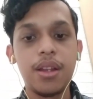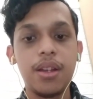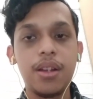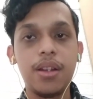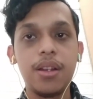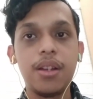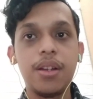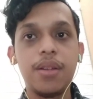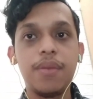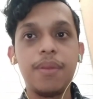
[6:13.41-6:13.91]

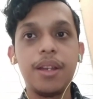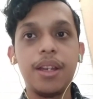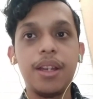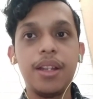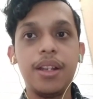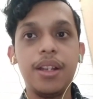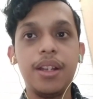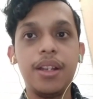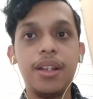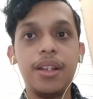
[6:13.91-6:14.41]

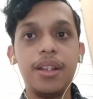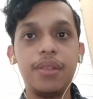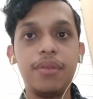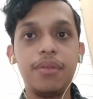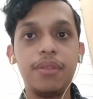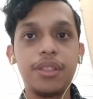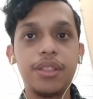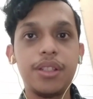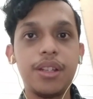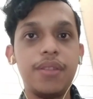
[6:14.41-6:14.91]
And it
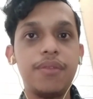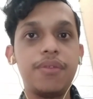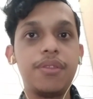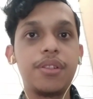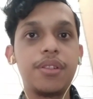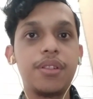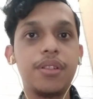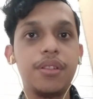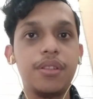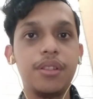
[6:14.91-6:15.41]
was time for
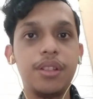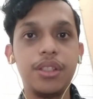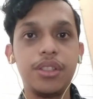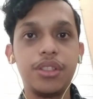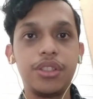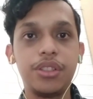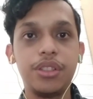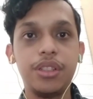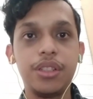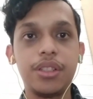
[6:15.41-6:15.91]

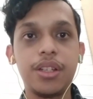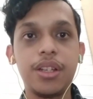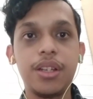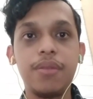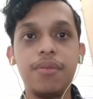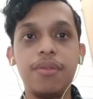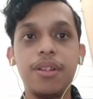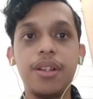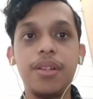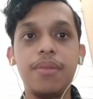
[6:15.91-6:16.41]
college, the
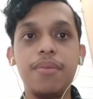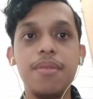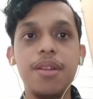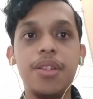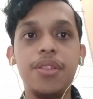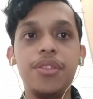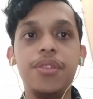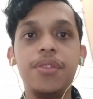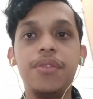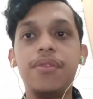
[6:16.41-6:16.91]
time when I
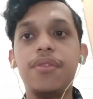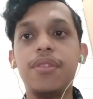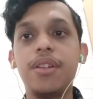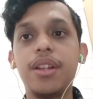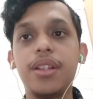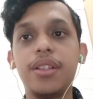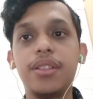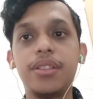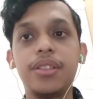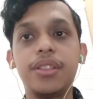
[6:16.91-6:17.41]
met new
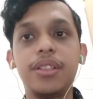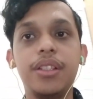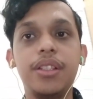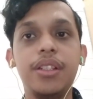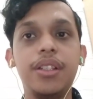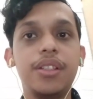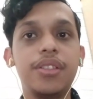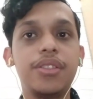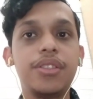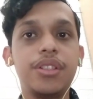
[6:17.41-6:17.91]
friends.
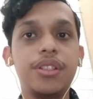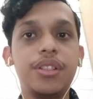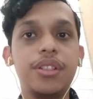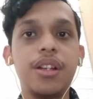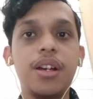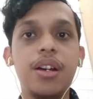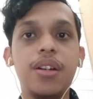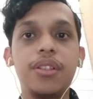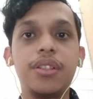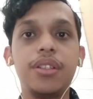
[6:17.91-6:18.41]
It turned
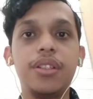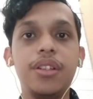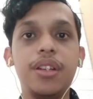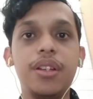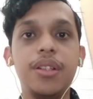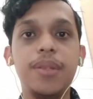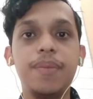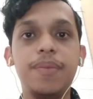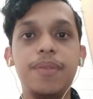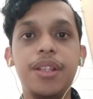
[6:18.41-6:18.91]
out the
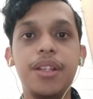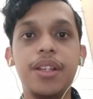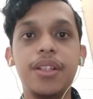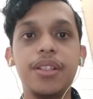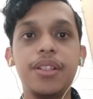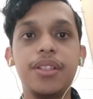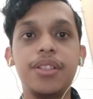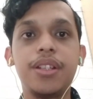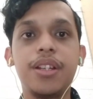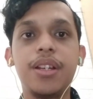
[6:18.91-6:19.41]
adapting at
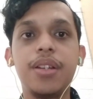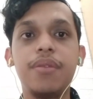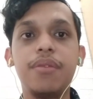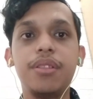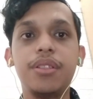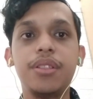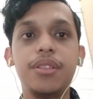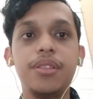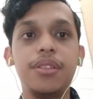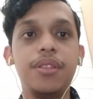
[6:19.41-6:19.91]
the time
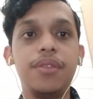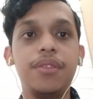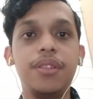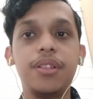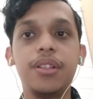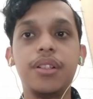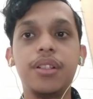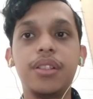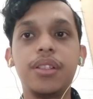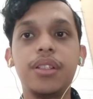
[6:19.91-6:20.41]
was
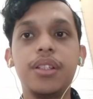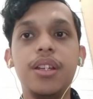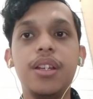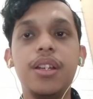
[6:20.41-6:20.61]
difficult.